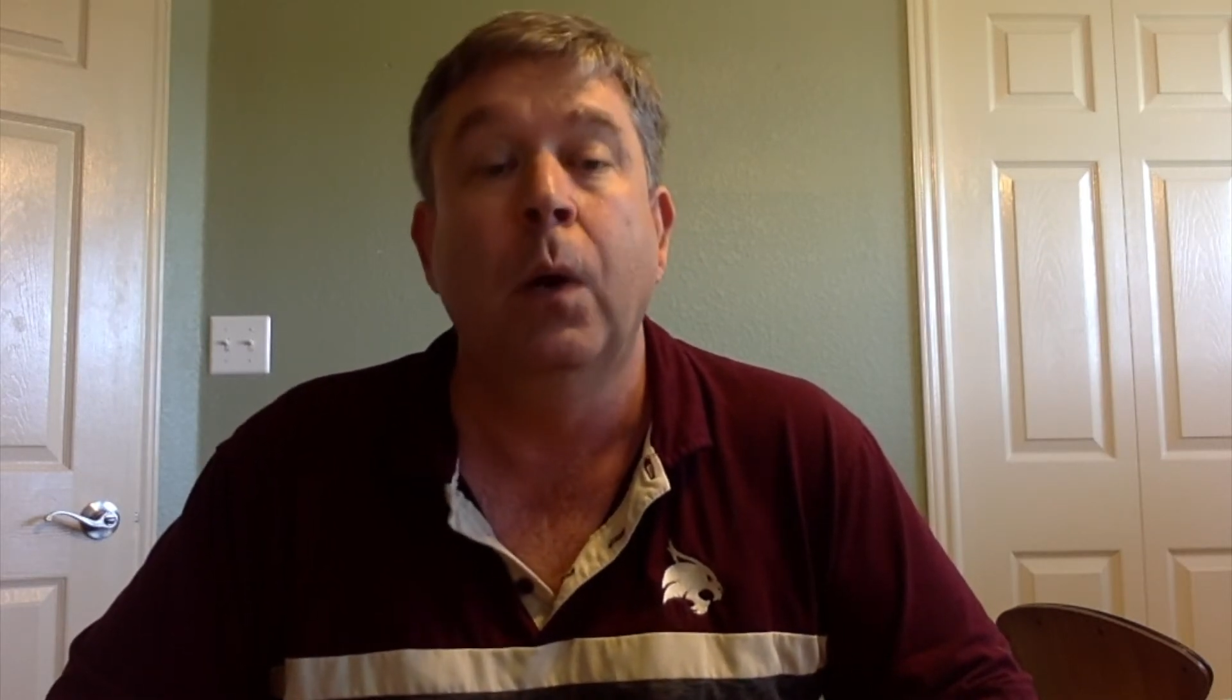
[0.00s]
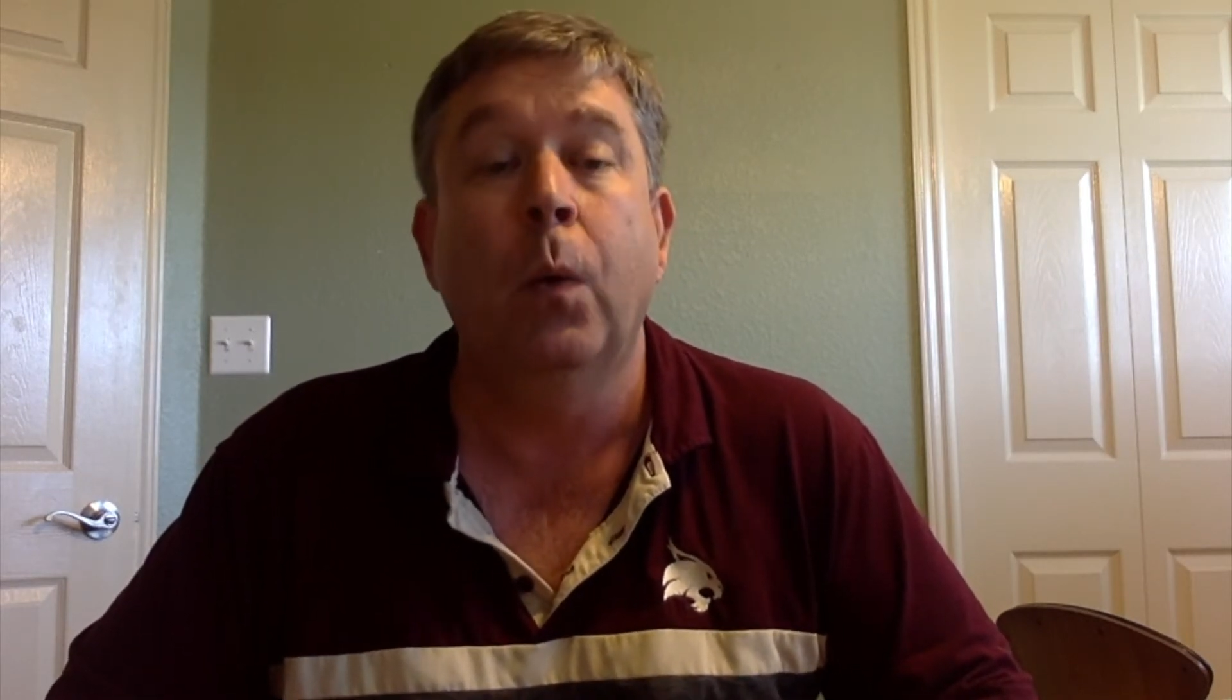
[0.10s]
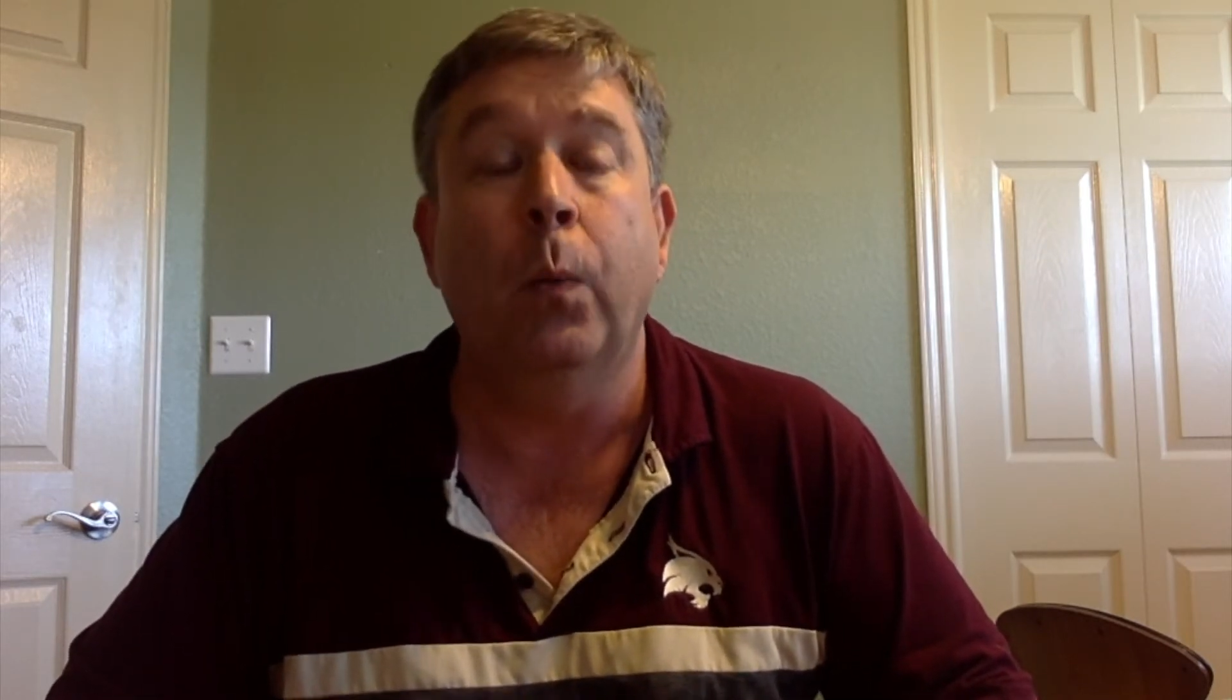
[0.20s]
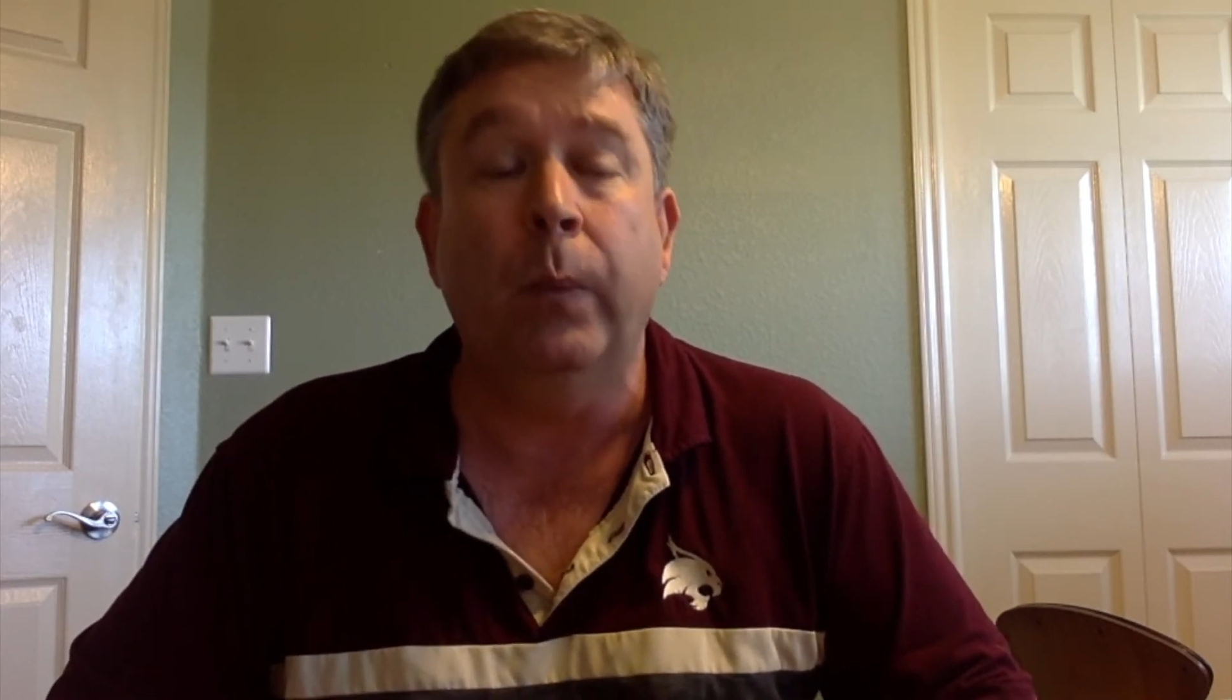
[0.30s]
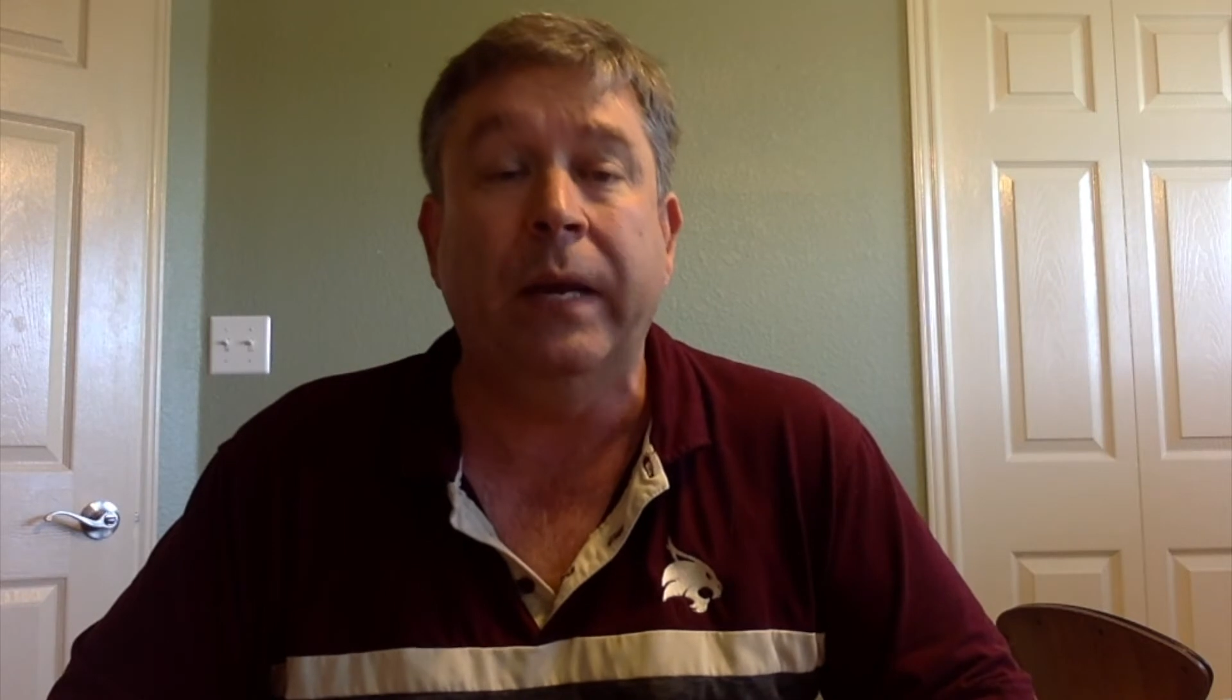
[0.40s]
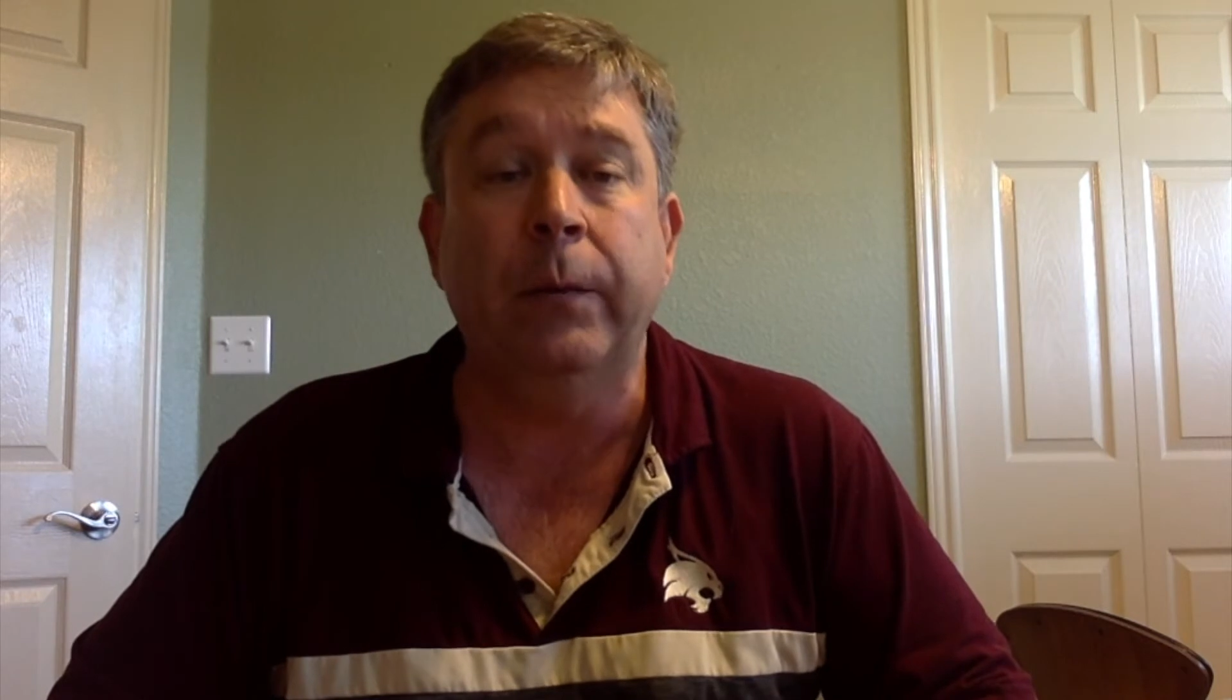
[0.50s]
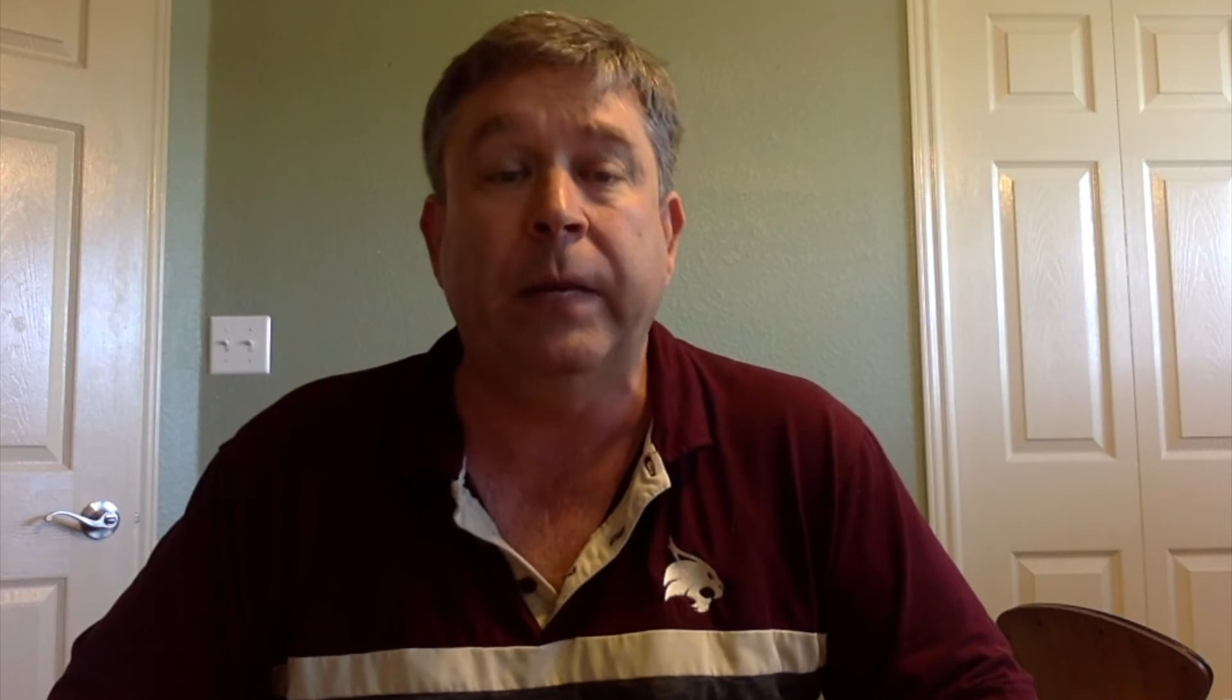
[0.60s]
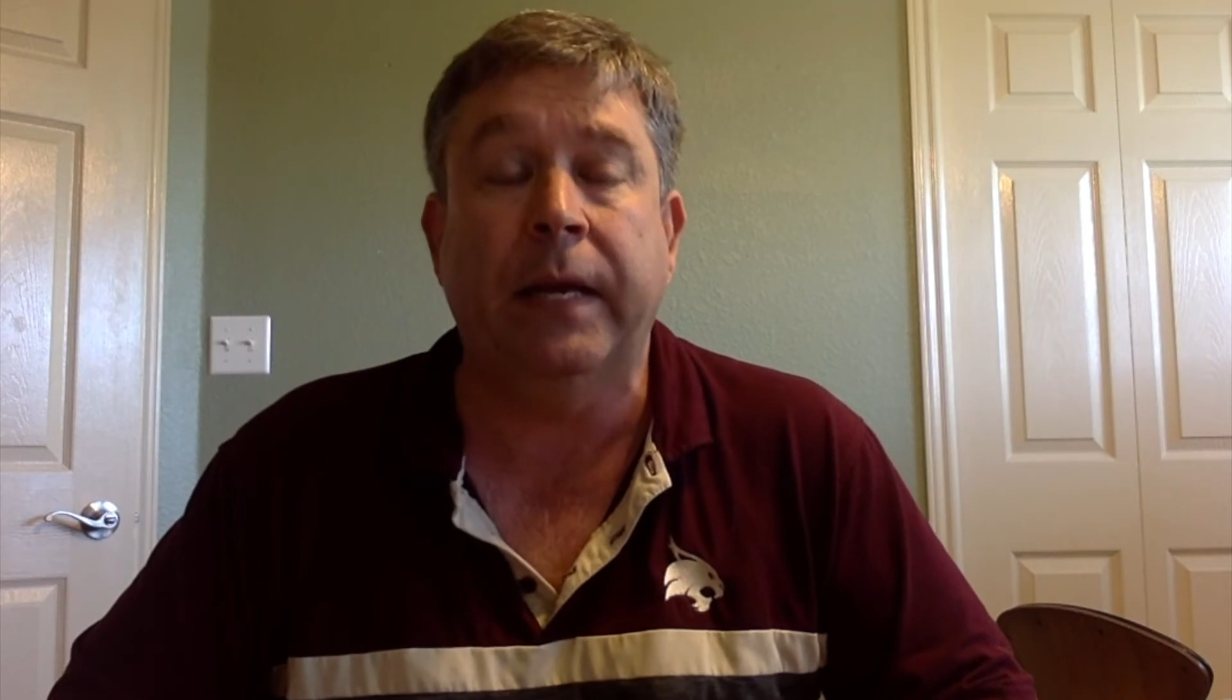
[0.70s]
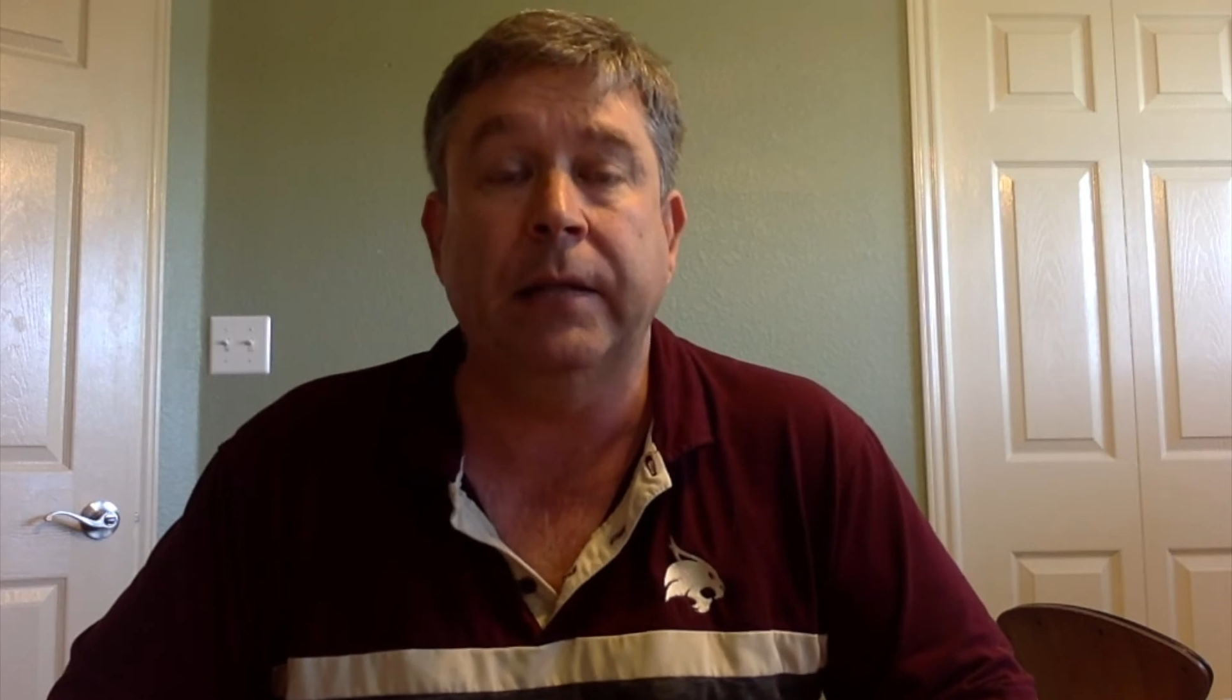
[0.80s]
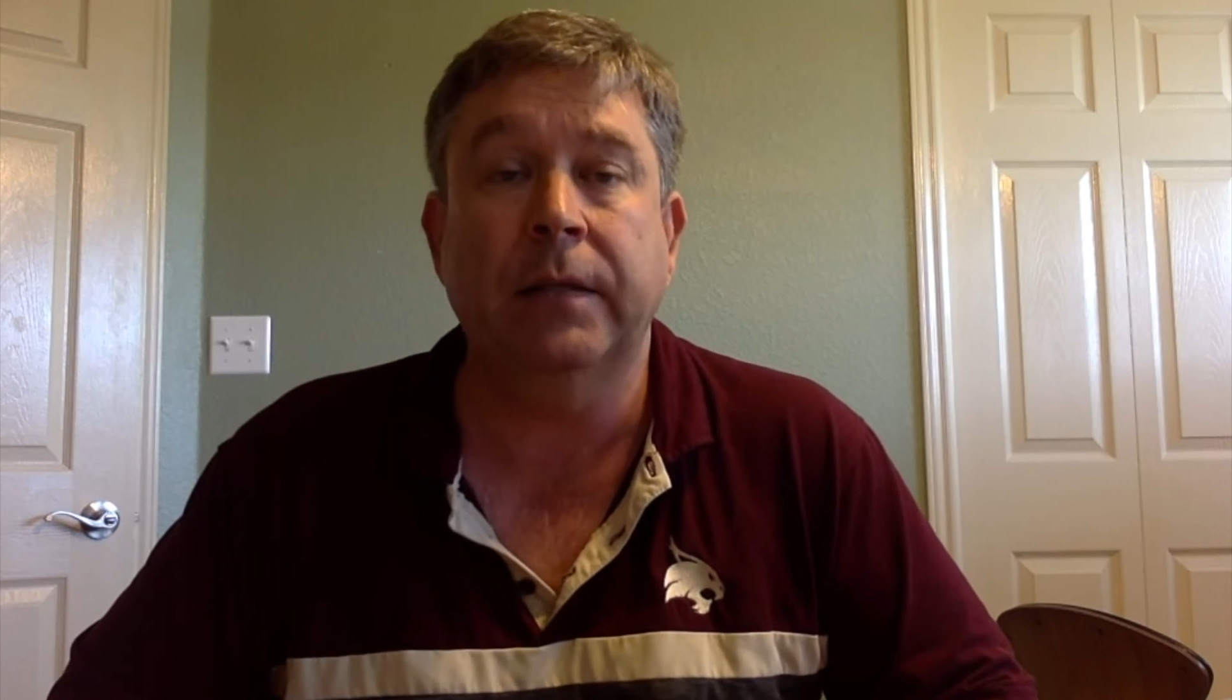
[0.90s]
when we get